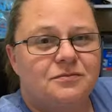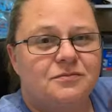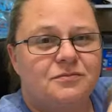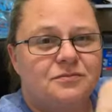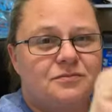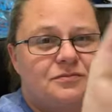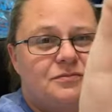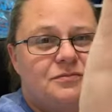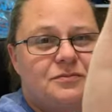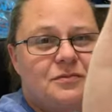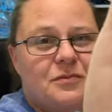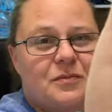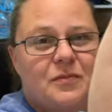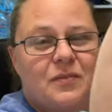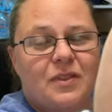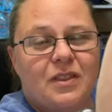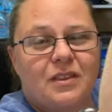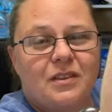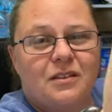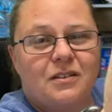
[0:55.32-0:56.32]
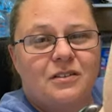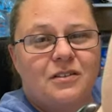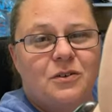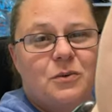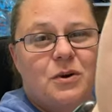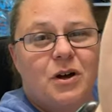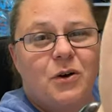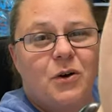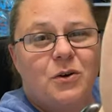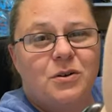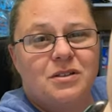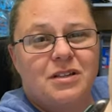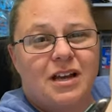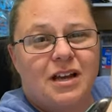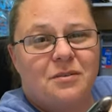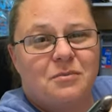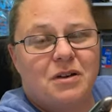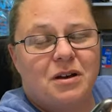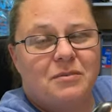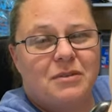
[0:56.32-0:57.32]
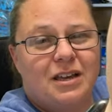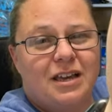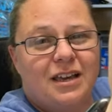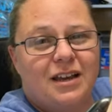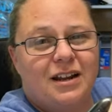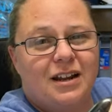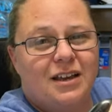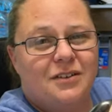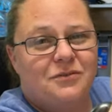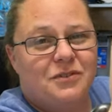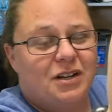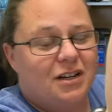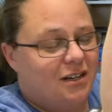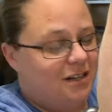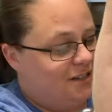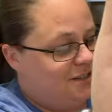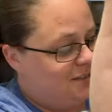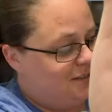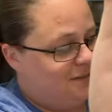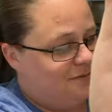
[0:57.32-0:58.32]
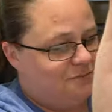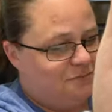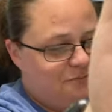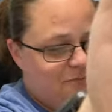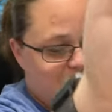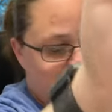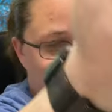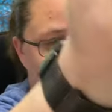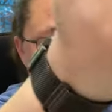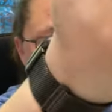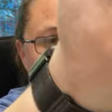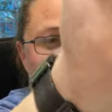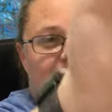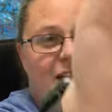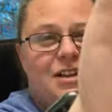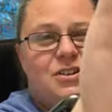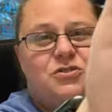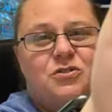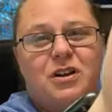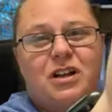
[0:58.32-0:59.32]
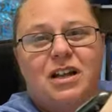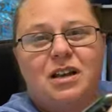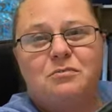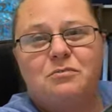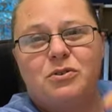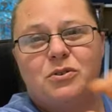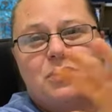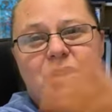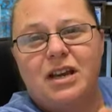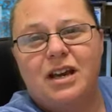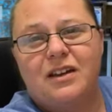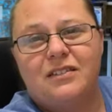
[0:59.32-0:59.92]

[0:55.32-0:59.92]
a video. Well, hold on. Mommy can't have Nuggie's potty training booty